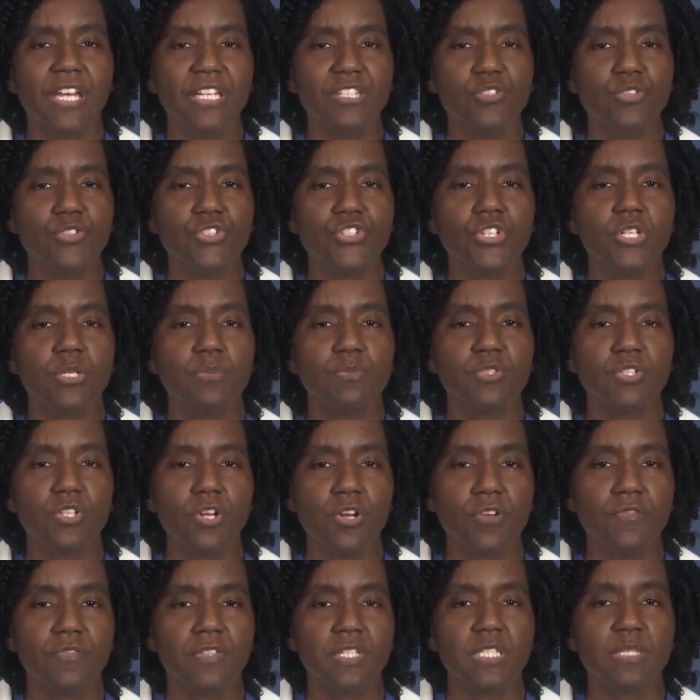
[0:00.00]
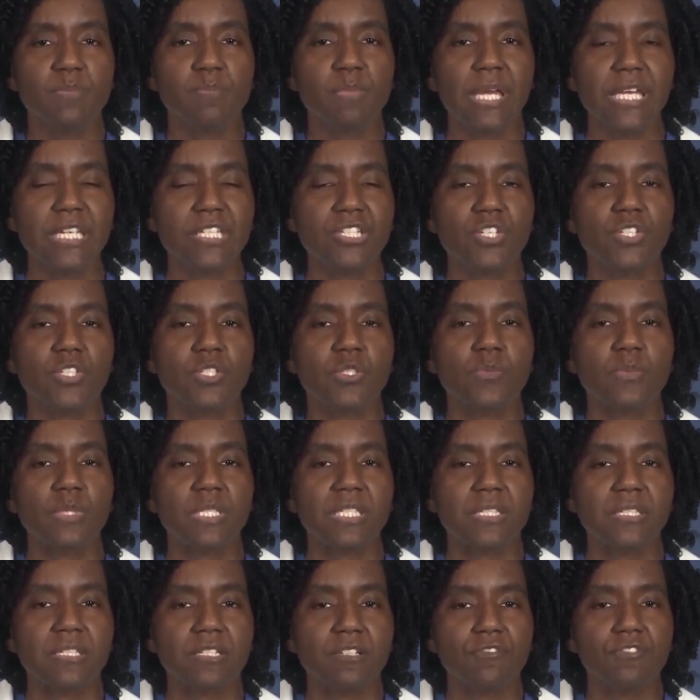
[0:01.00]
then you should observe these patients
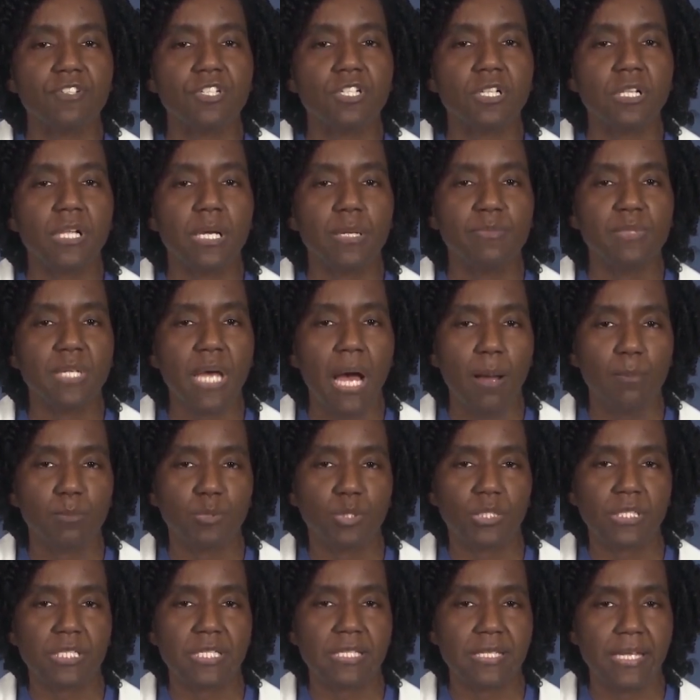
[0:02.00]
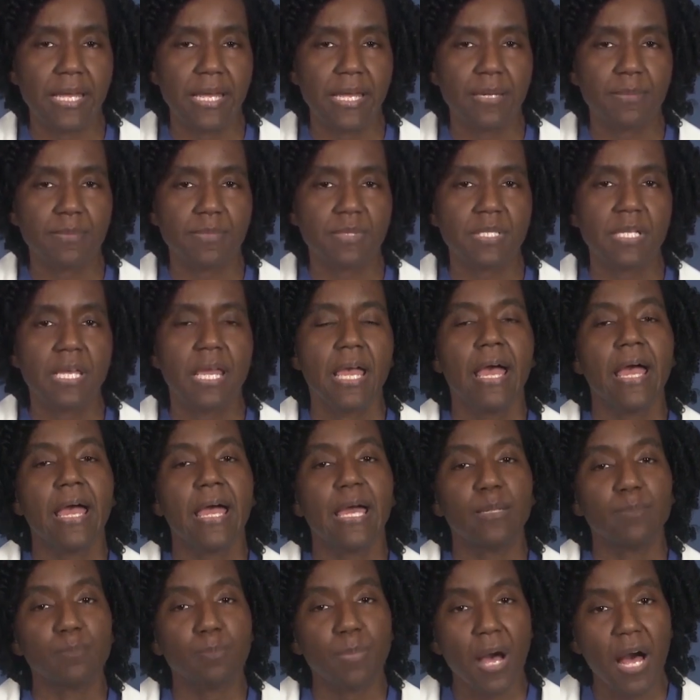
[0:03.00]
with serial abdominal exams
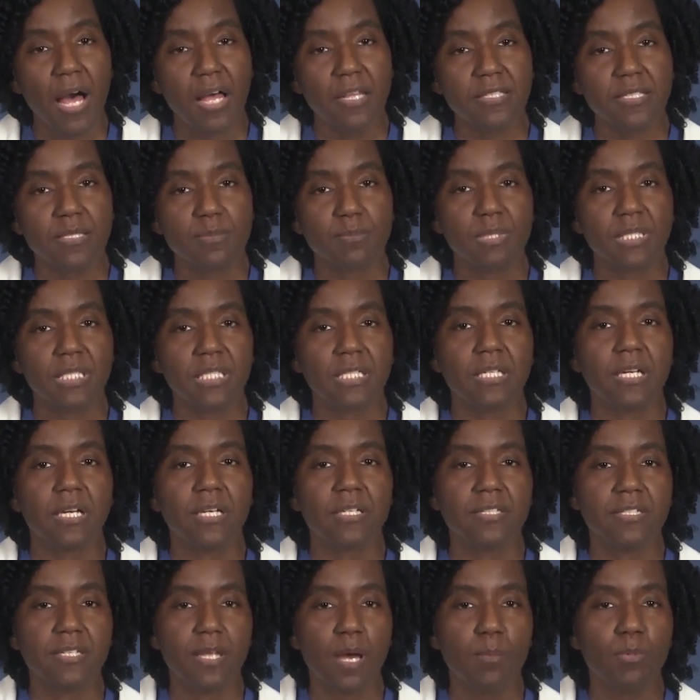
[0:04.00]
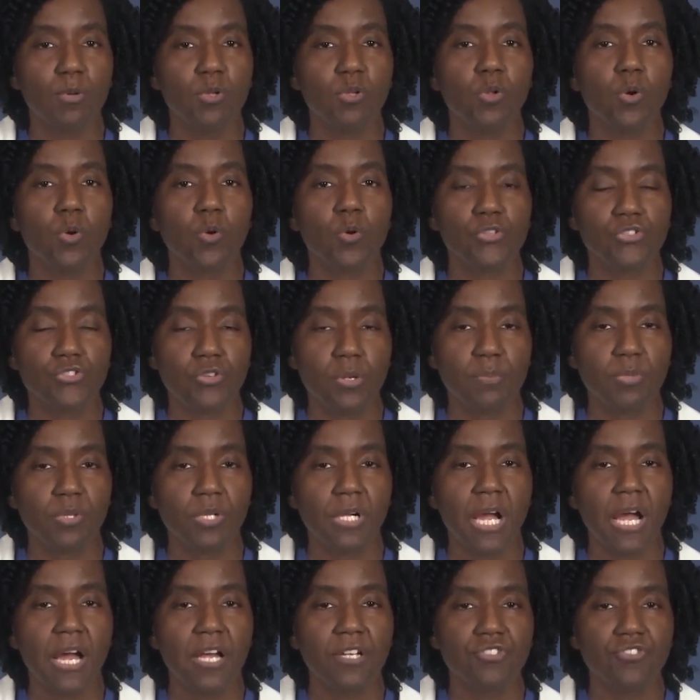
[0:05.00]
and possibly a double or
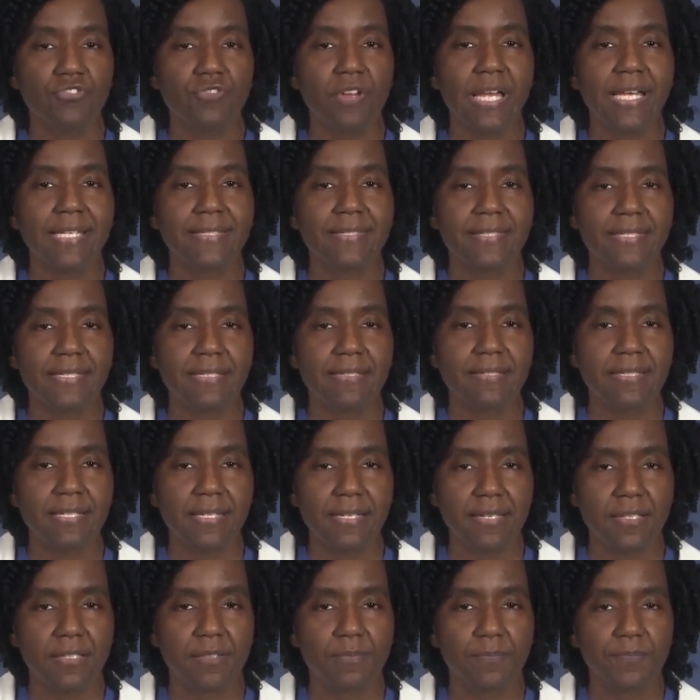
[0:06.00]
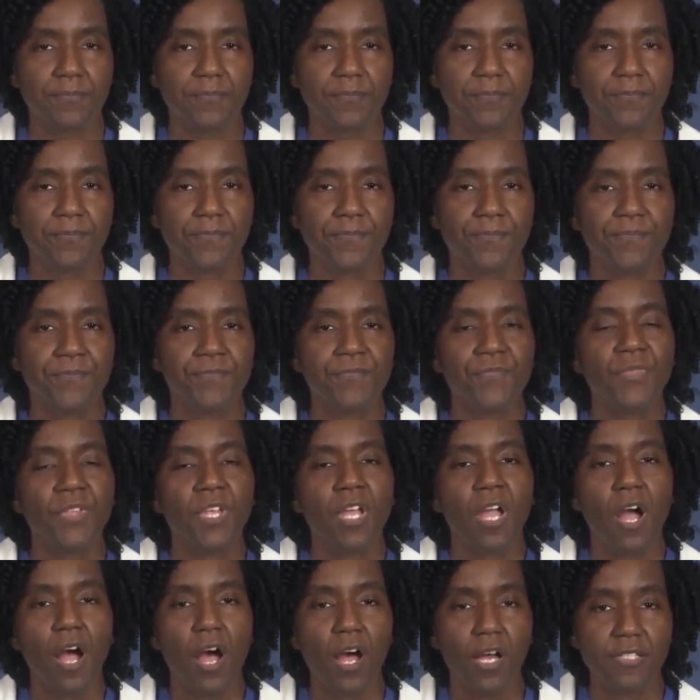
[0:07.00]
triple contrast CT.
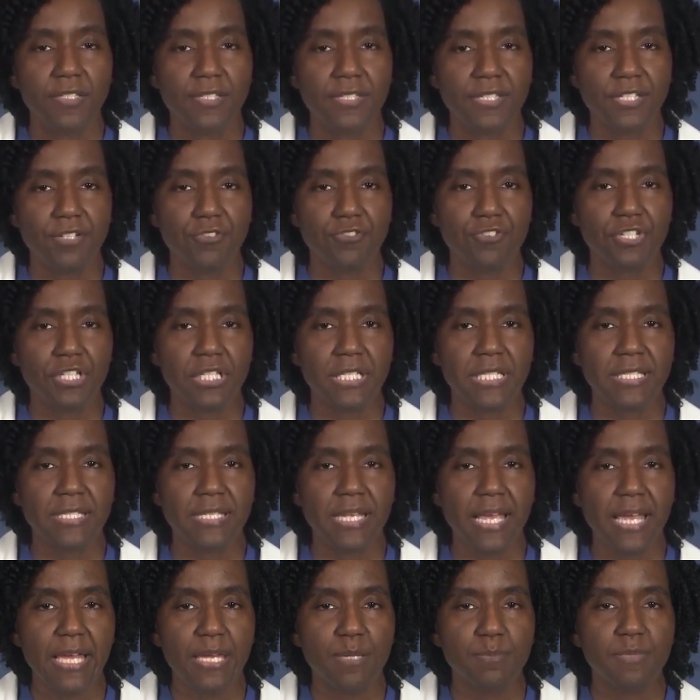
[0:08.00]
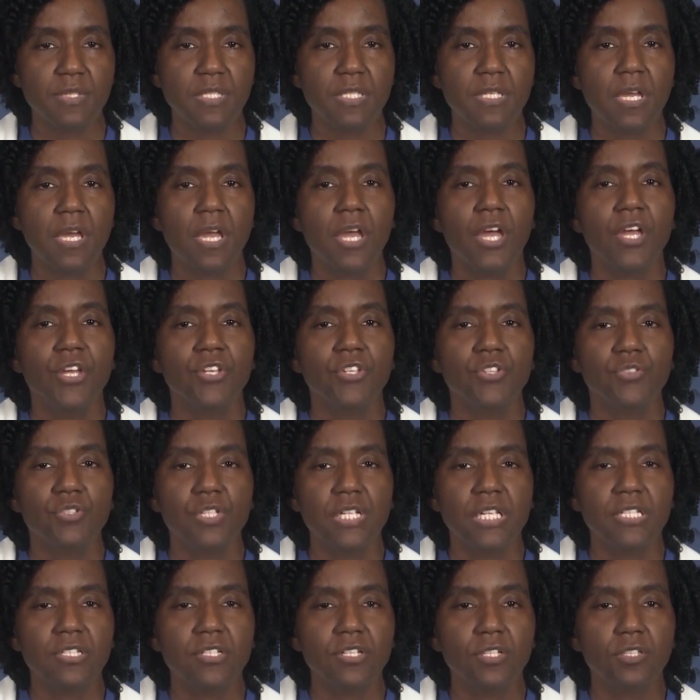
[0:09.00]
On serial exams, you
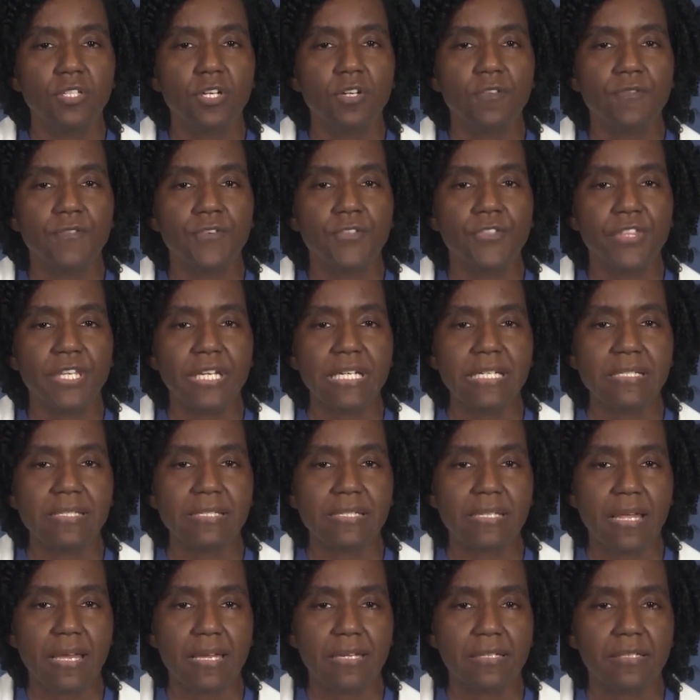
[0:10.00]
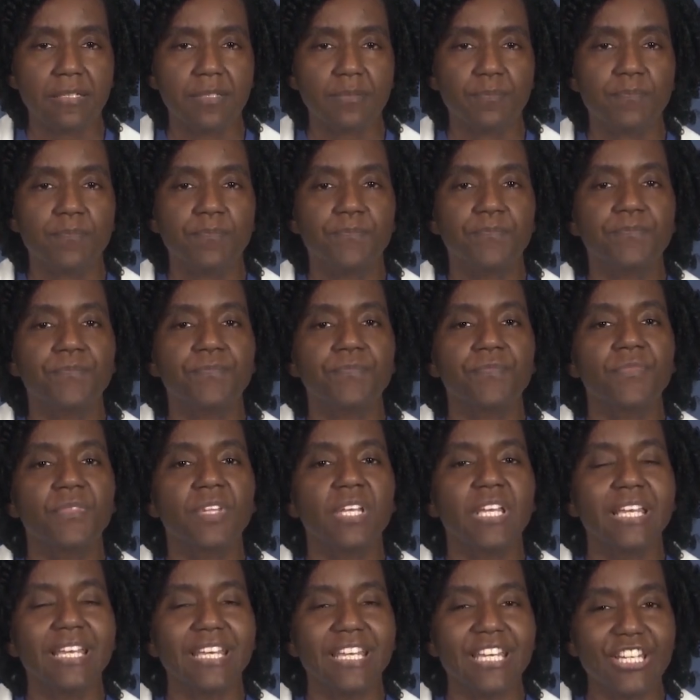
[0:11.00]
need to look for things like
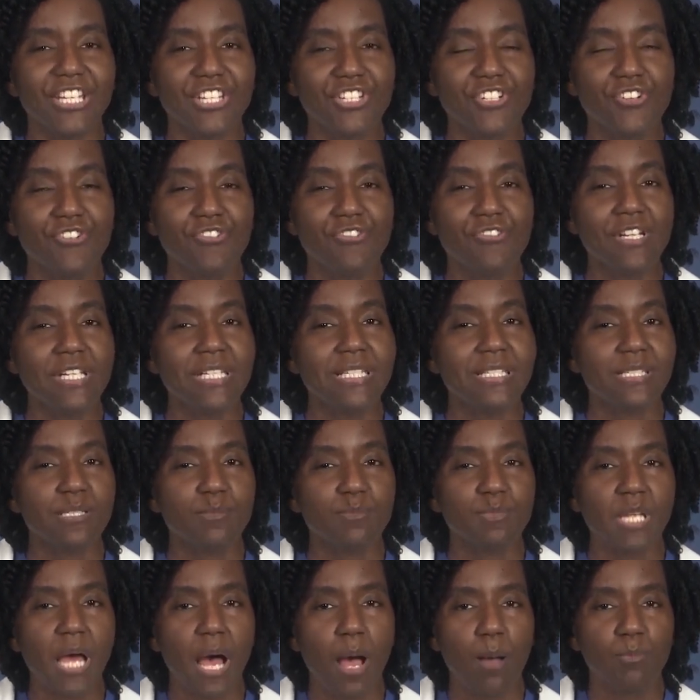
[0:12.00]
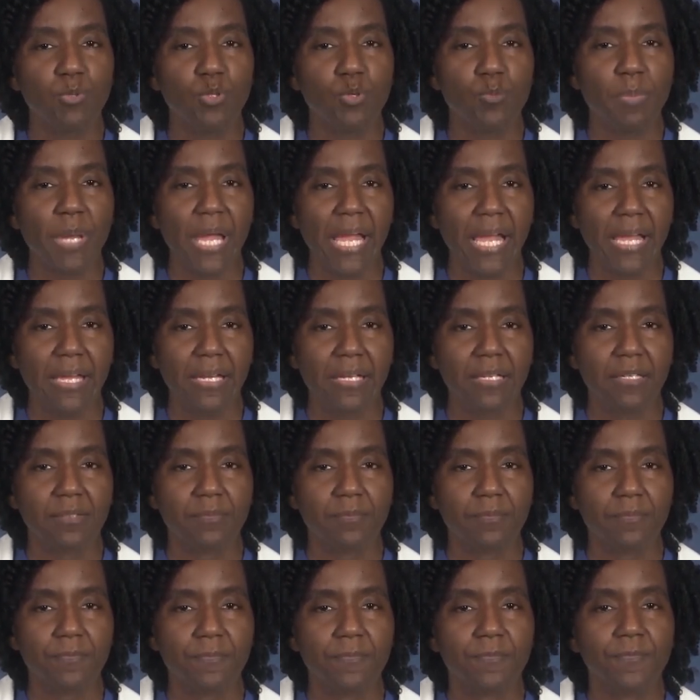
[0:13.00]
increased abdominal
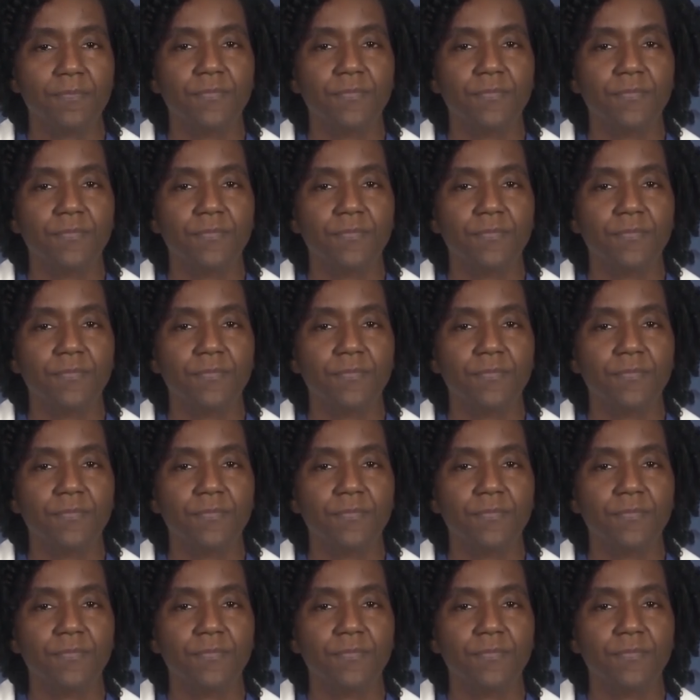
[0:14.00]
pain,